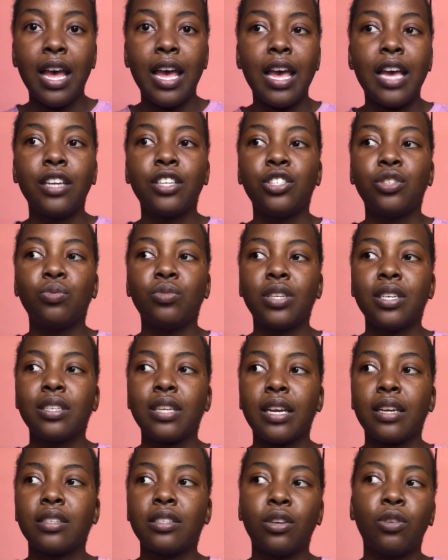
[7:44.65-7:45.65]
And she would just
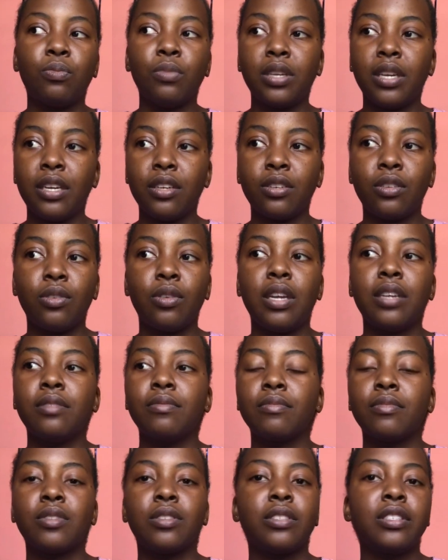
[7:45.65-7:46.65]
like tell me, like, what,
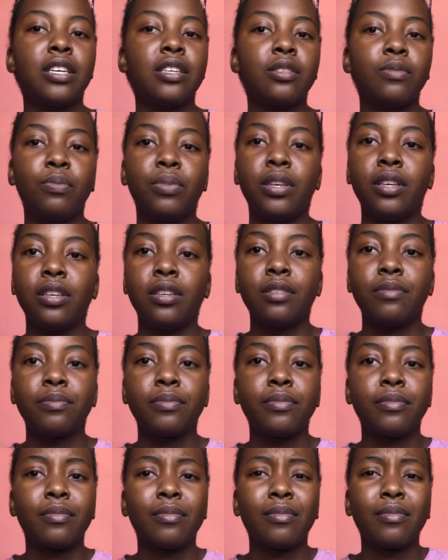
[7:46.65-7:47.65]
just be
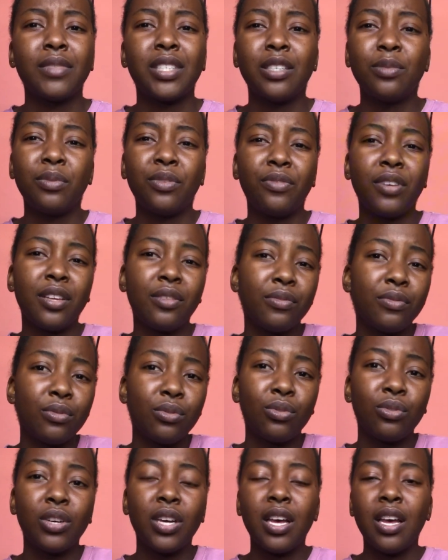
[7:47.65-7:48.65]

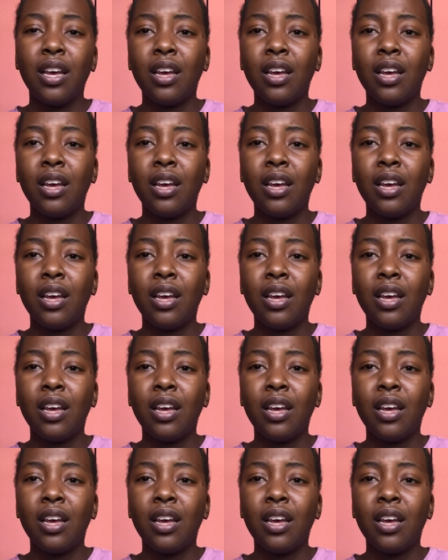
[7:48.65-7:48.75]
faithful,